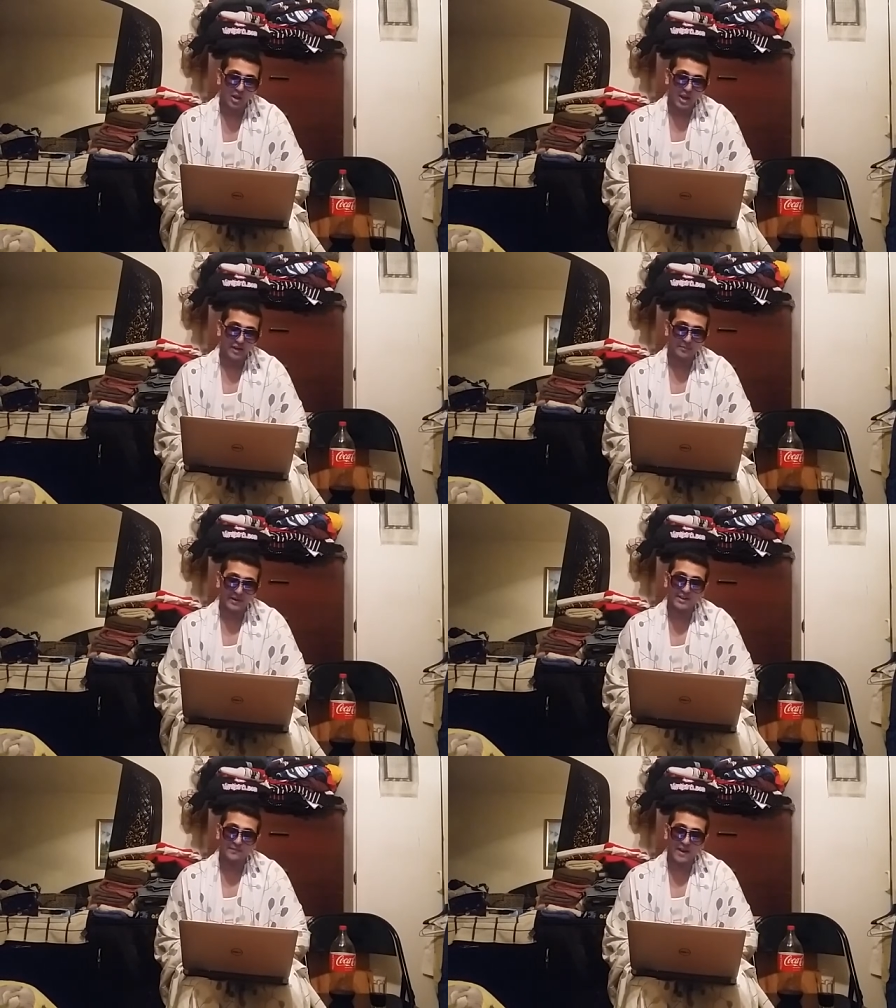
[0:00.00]
And the
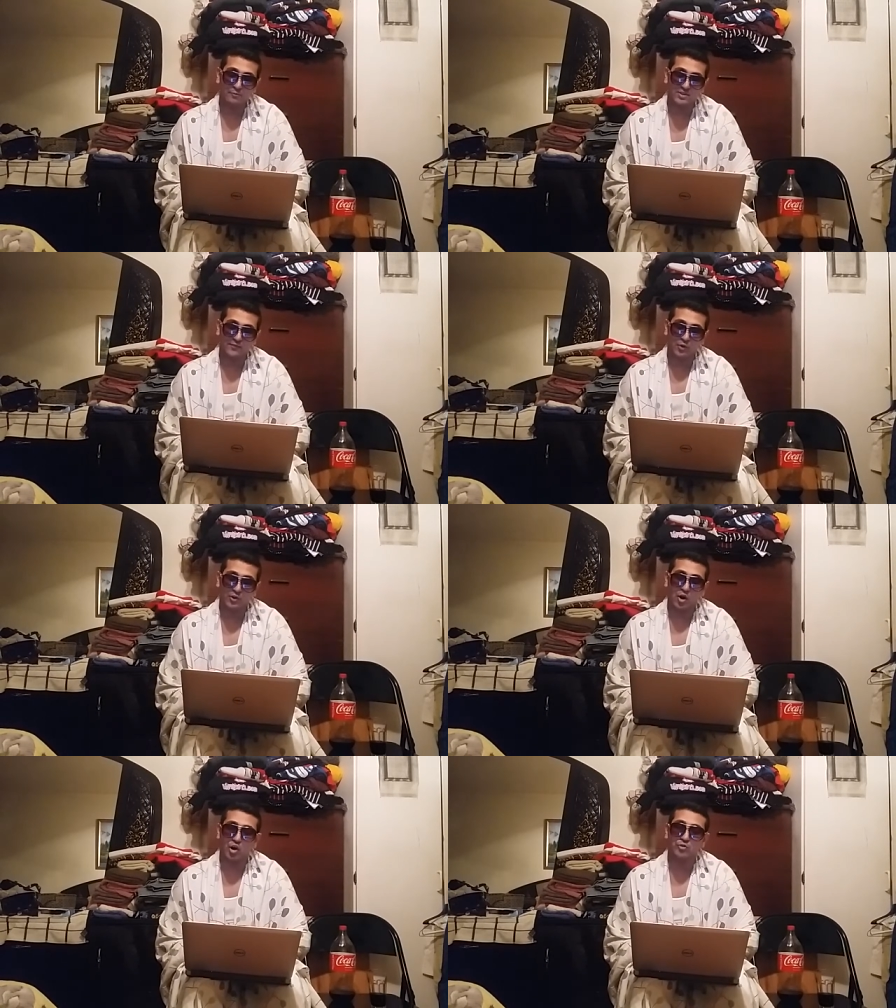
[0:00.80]
main event was for
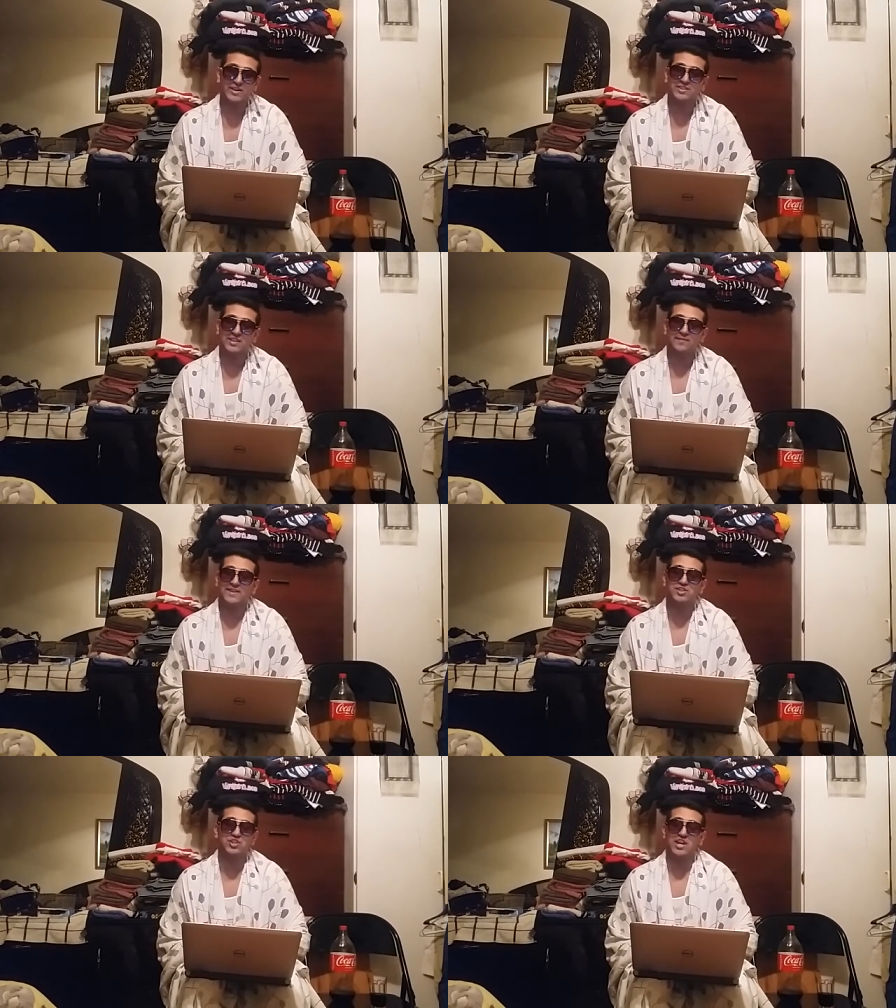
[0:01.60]
the ROH
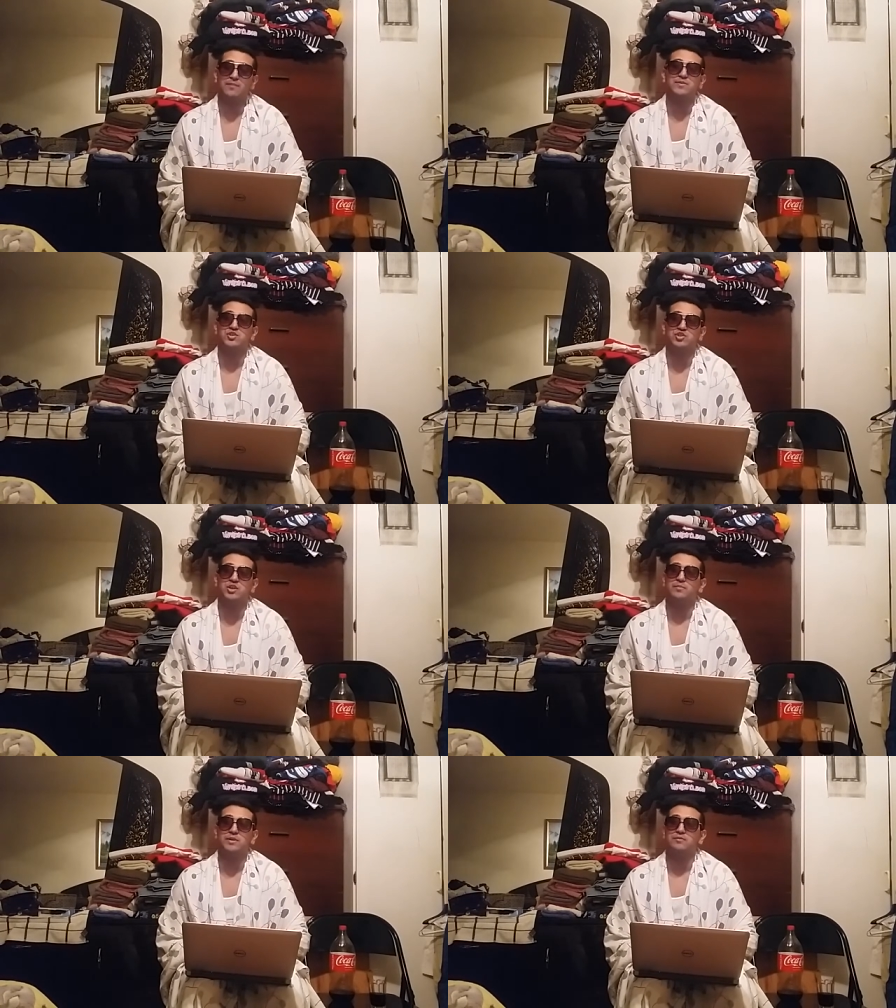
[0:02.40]
TV
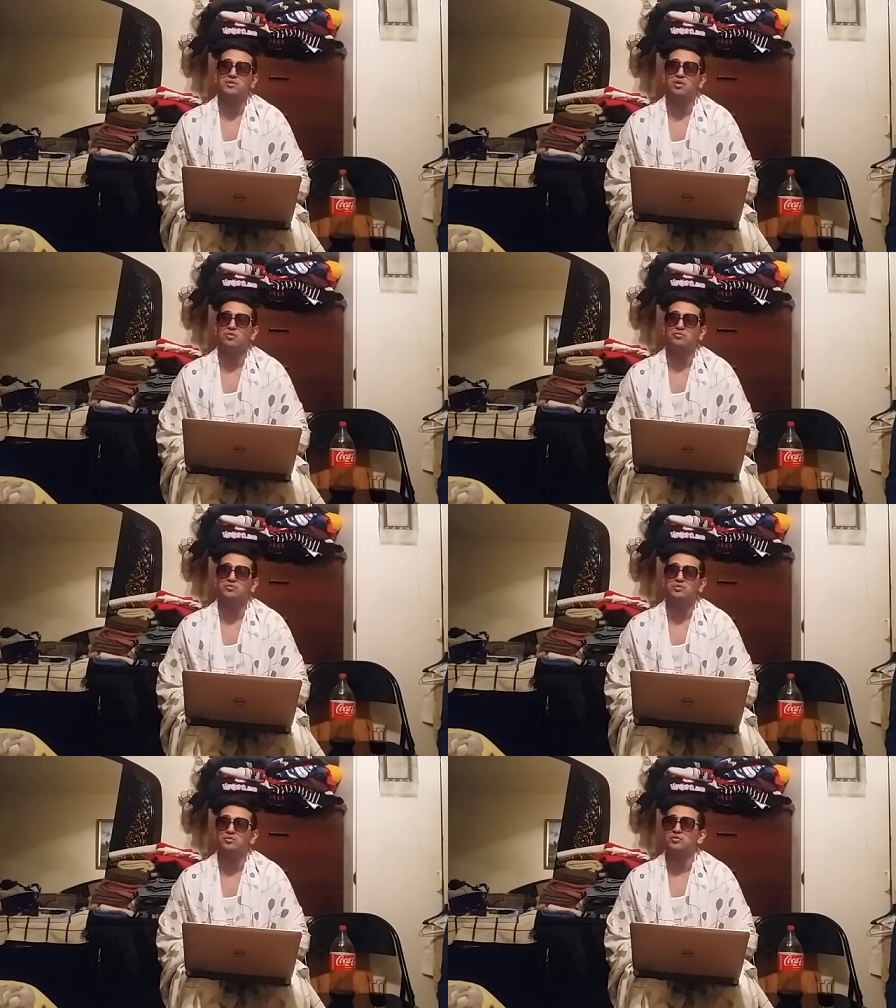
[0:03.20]
Championship, even though,
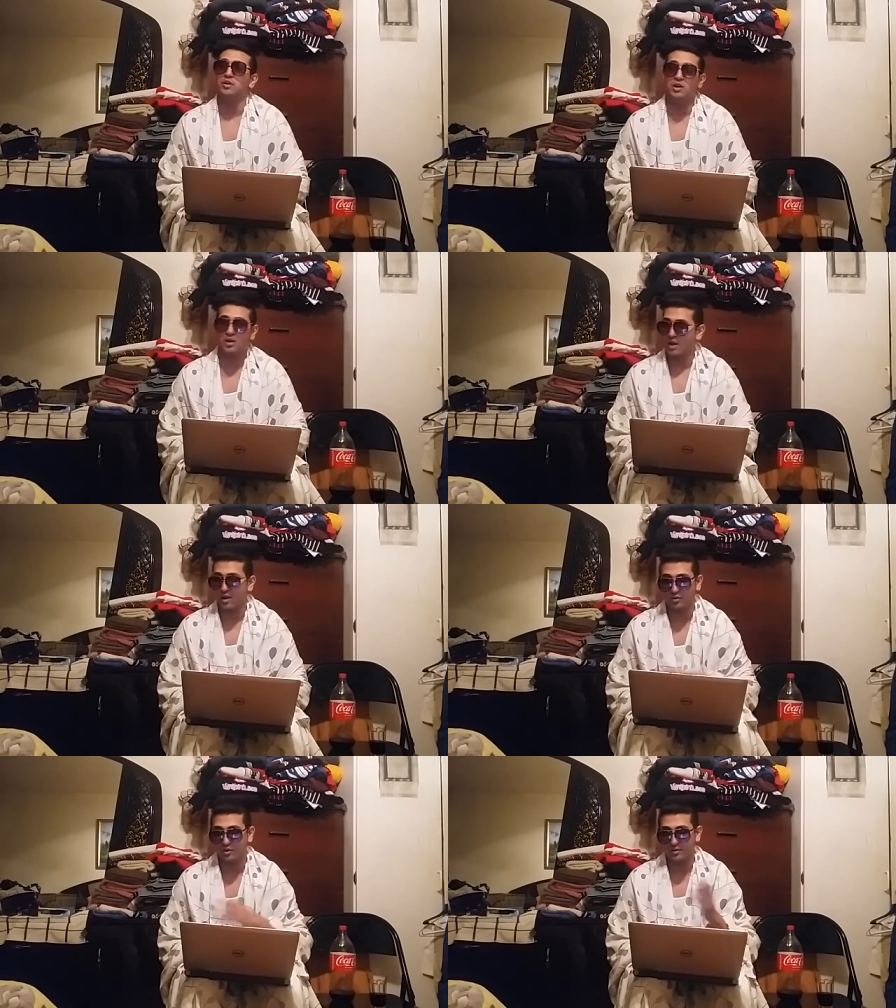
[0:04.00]

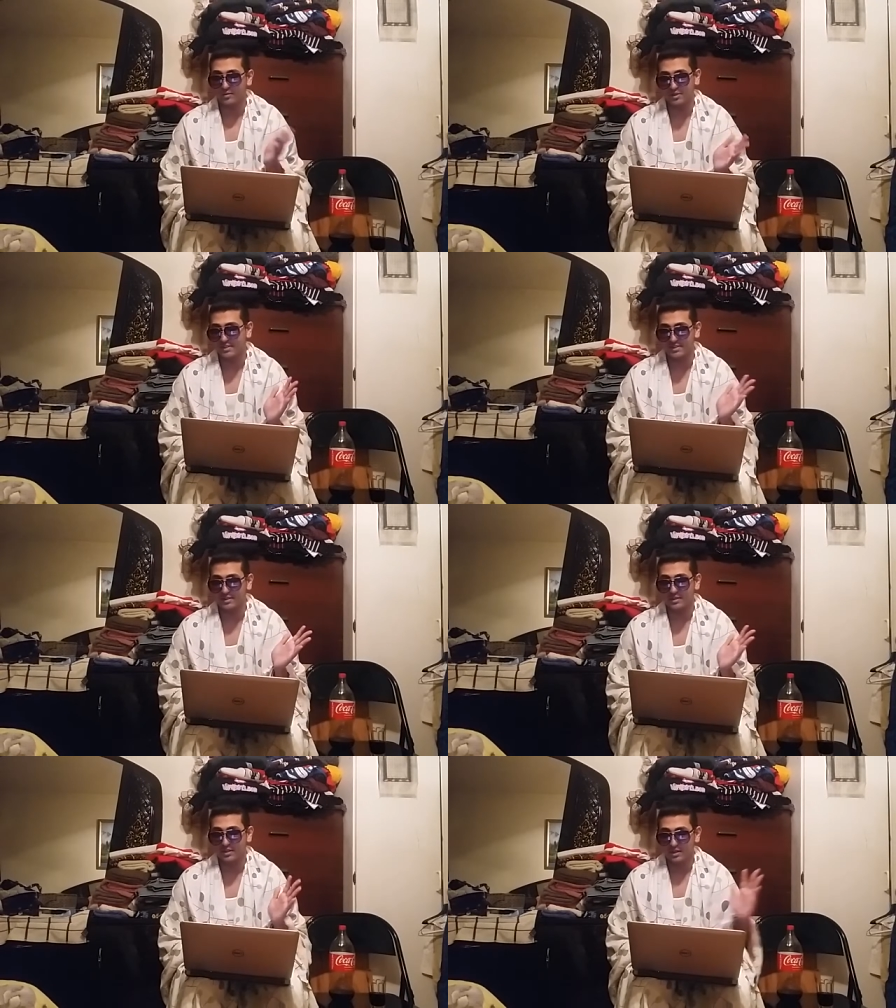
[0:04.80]
listen,